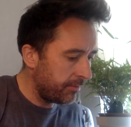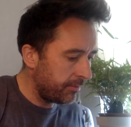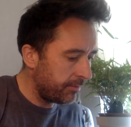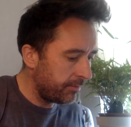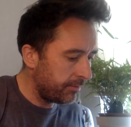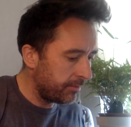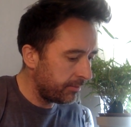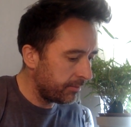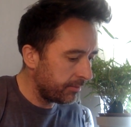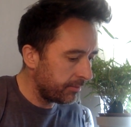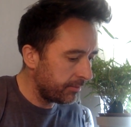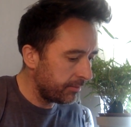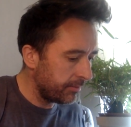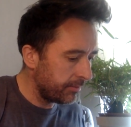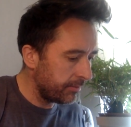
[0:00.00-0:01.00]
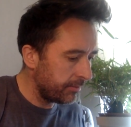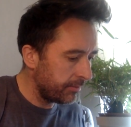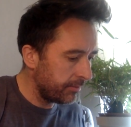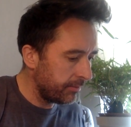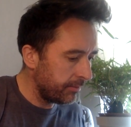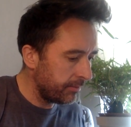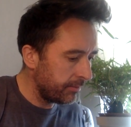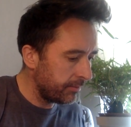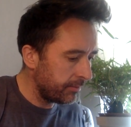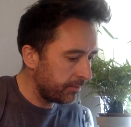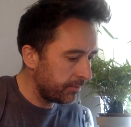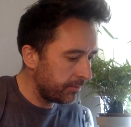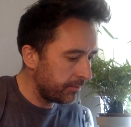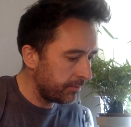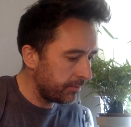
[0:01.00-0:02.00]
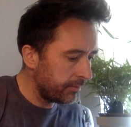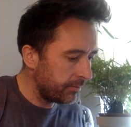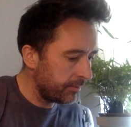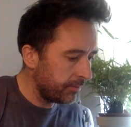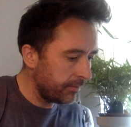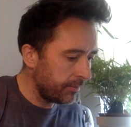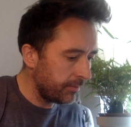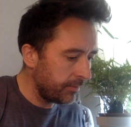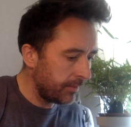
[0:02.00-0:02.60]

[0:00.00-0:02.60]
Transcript: Nothing is said.